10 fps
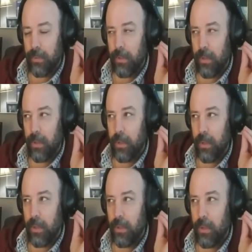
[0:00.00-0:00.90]

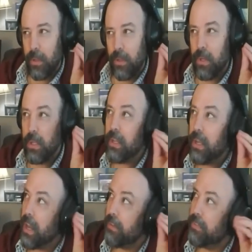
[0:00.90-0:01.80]
you need to
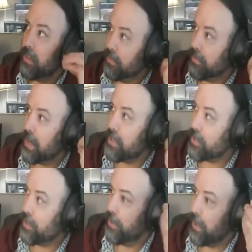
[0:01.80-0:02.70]
have the device on your